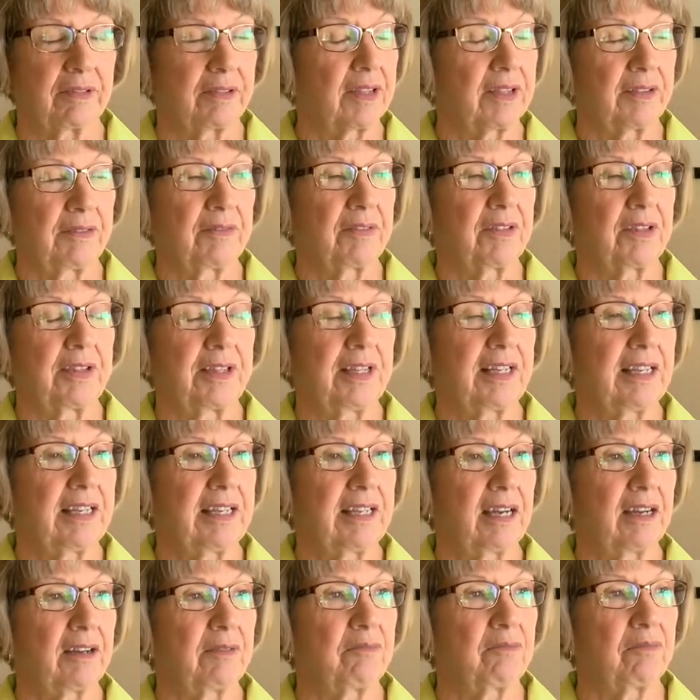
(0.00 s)
the,
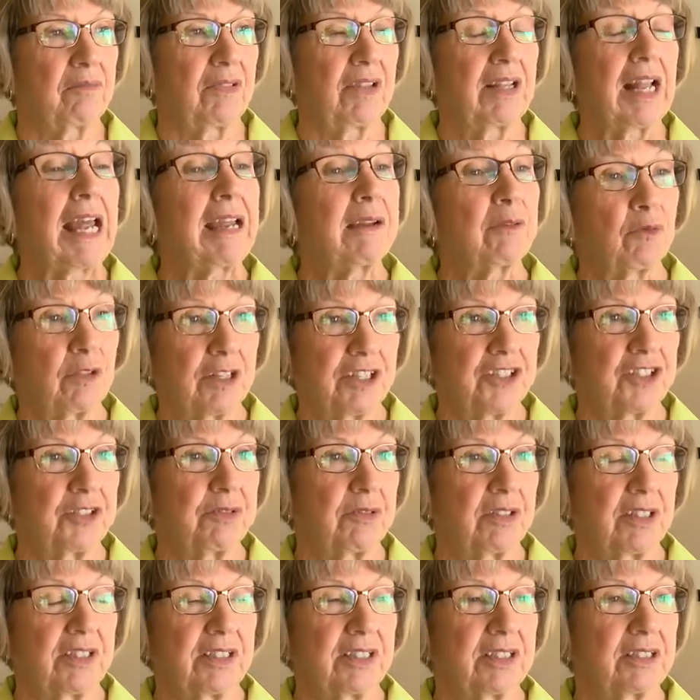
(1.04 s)
the uh, language
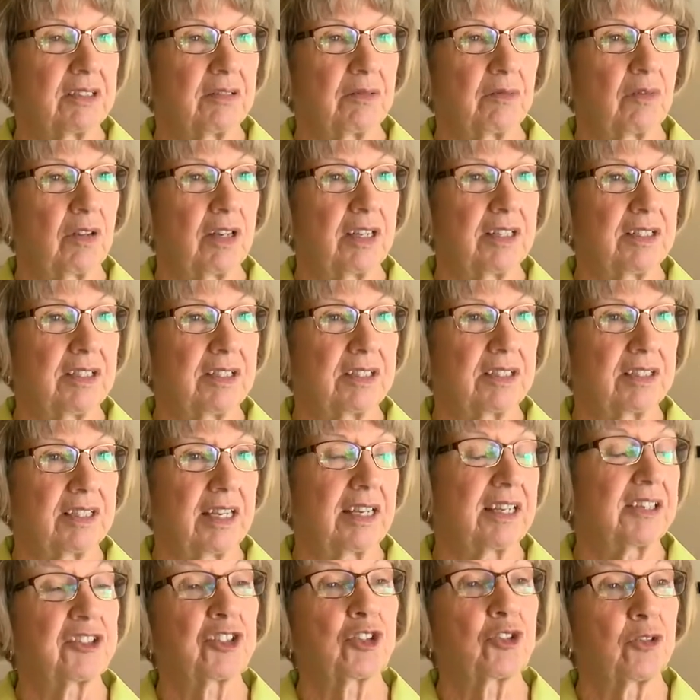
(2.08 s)
was was
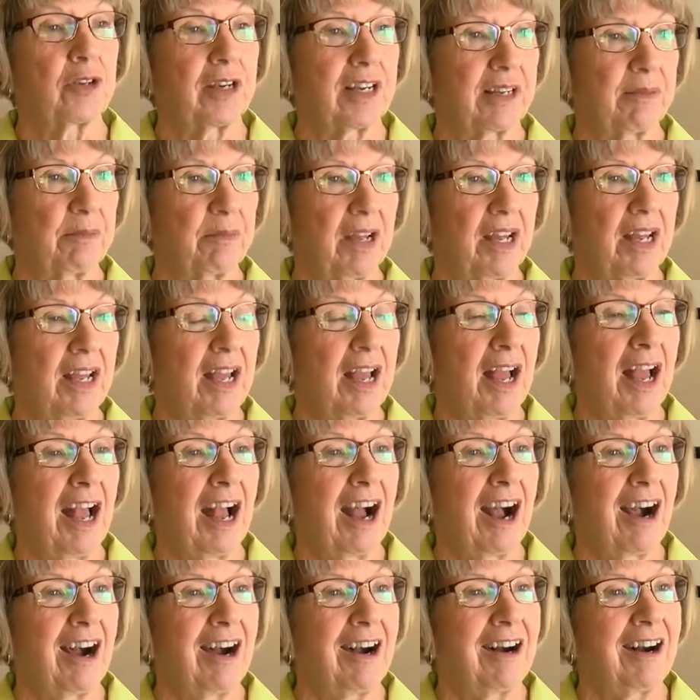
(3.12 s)
extreme.
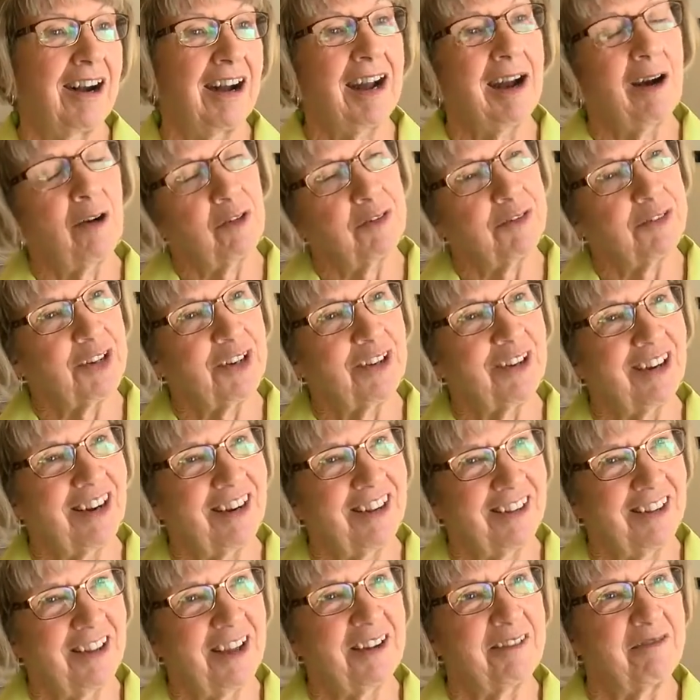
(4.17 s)
Uh, however,
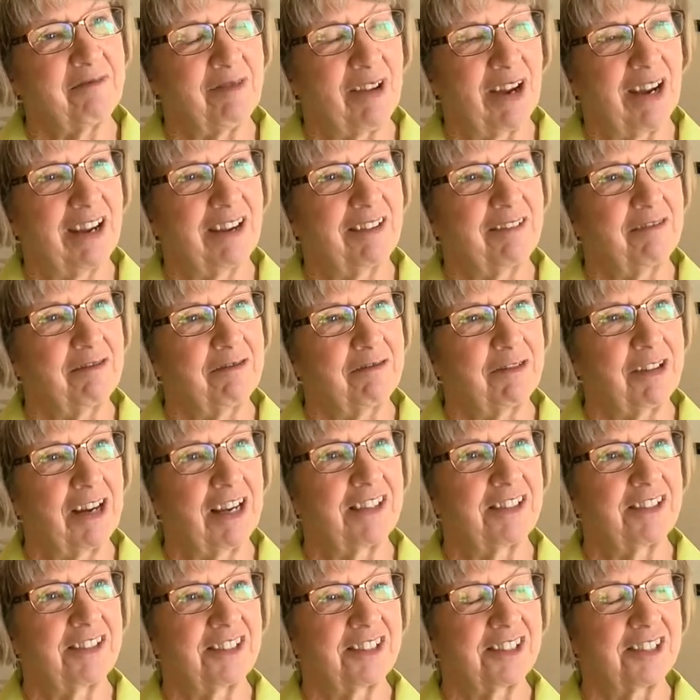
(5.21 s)
a lot of my
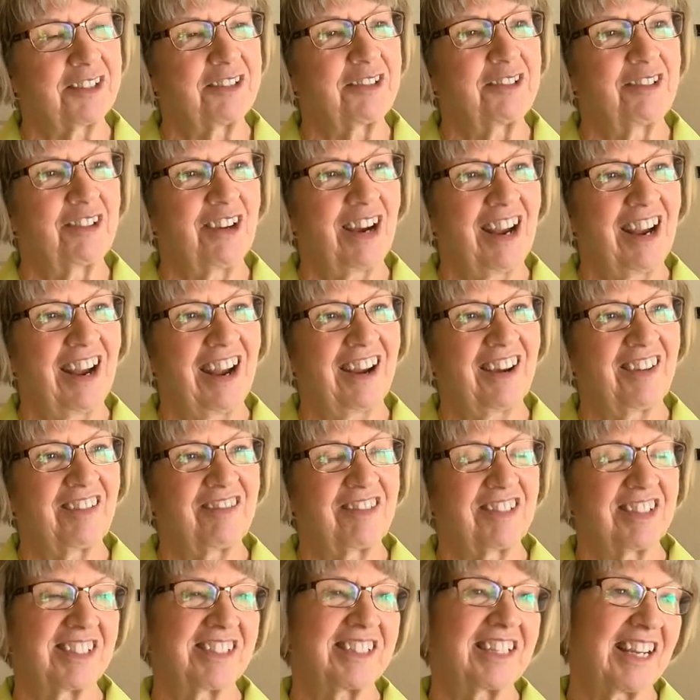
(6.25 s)
friends who have
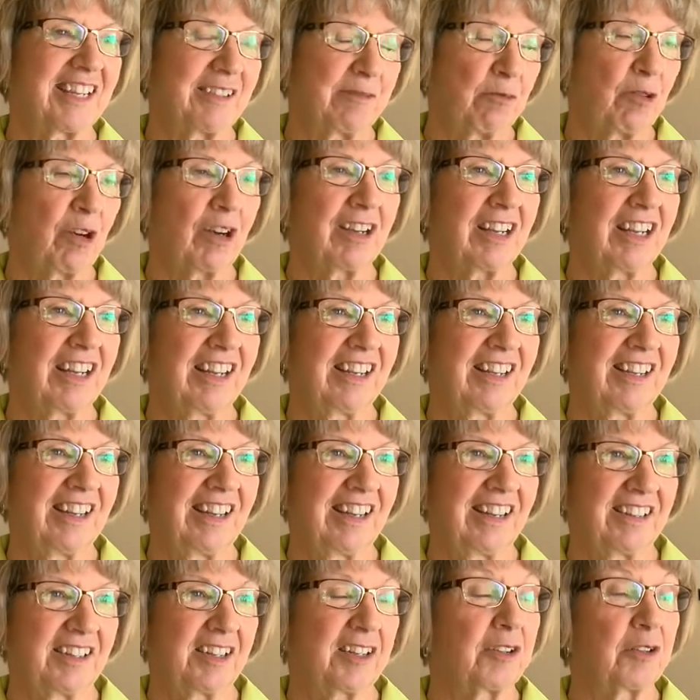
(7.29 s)
stayed working
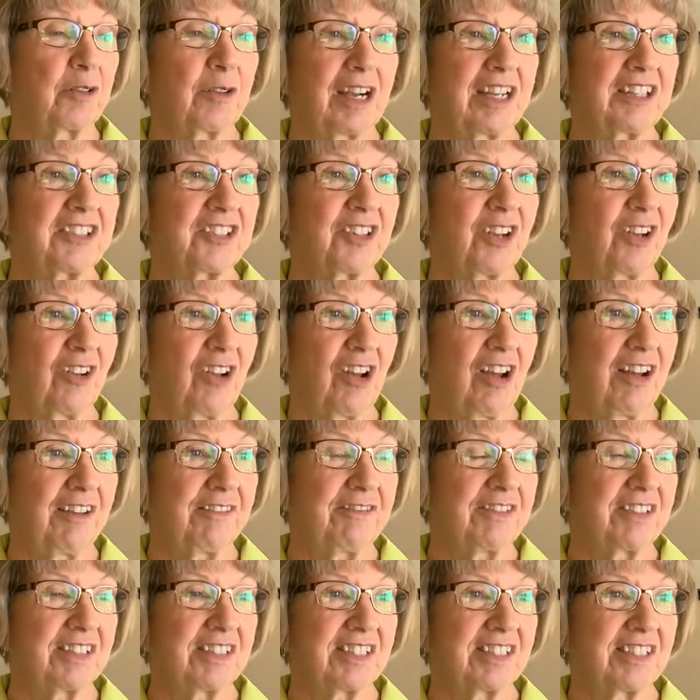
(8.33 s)
in congressional
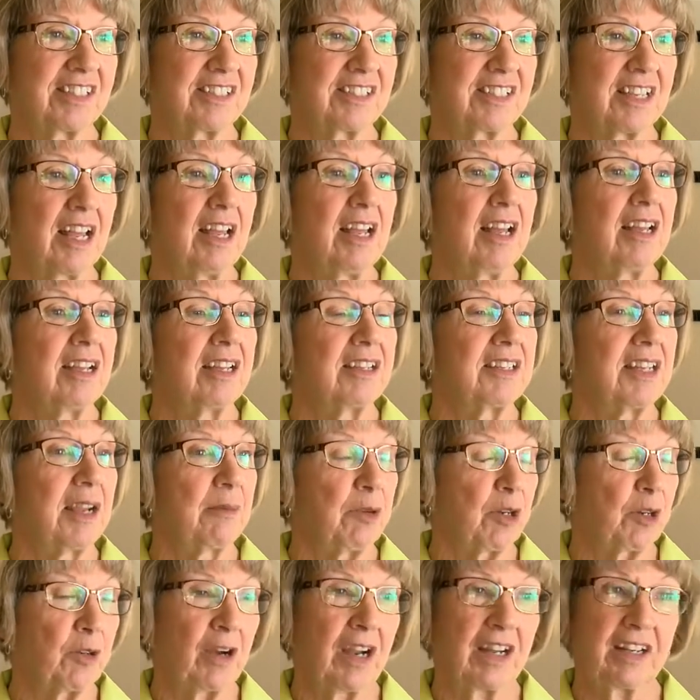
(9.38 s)
offices
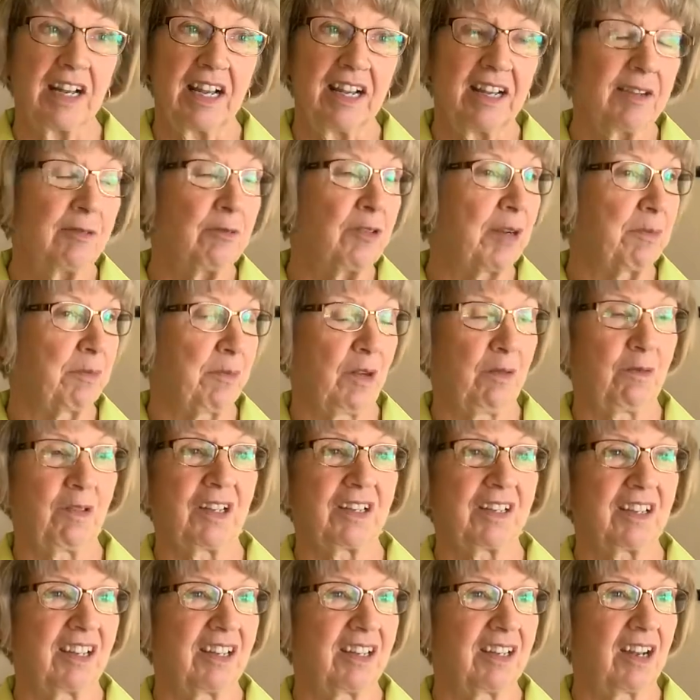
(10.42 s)
Democrat and
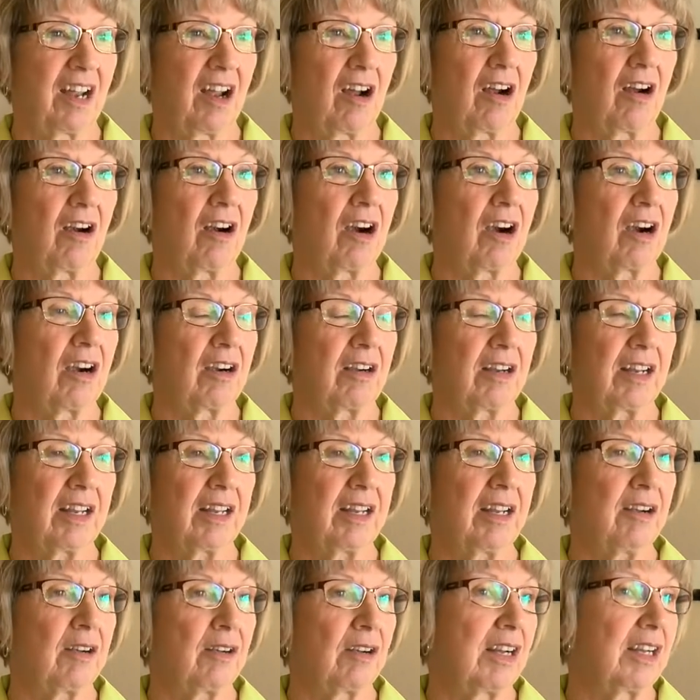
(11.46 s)
Republican, are
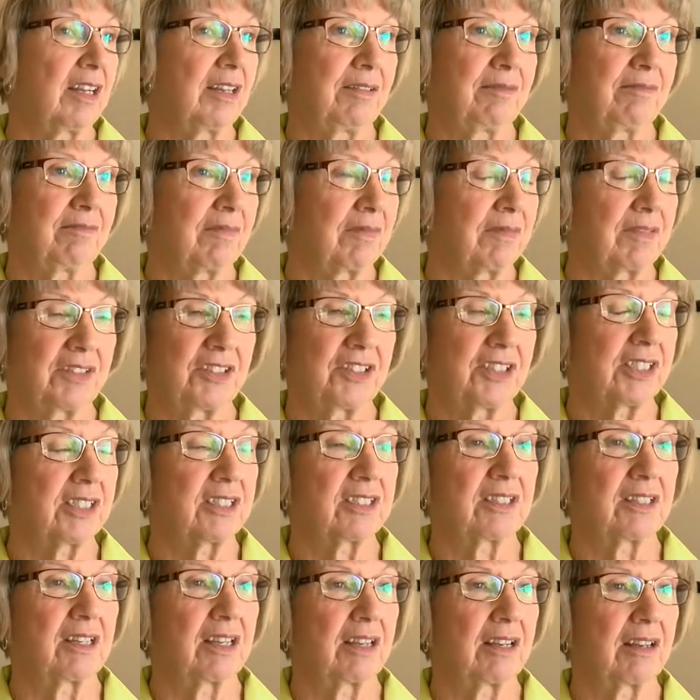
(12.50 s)
hearing
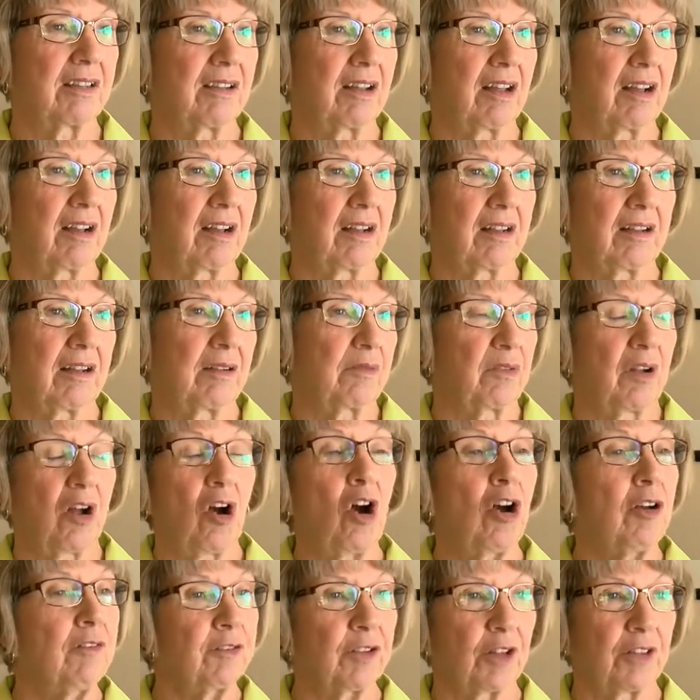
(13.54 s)
just
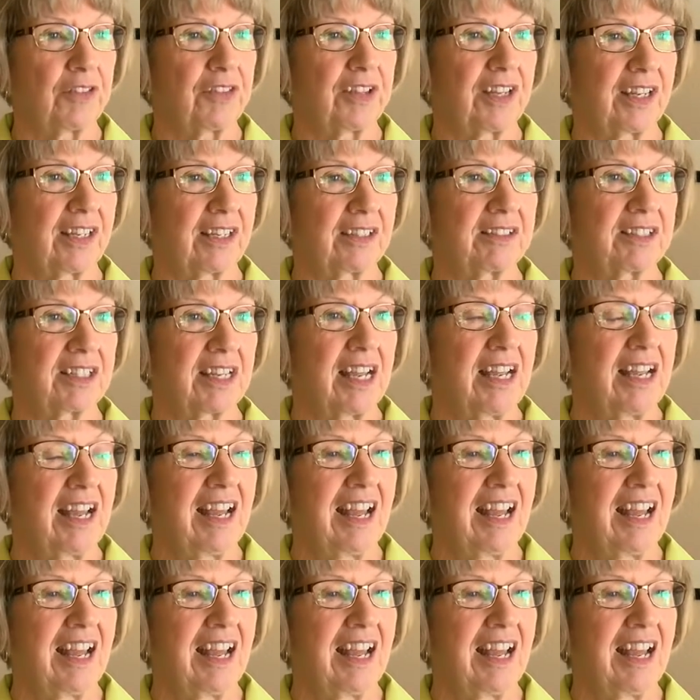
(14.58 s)
awful things.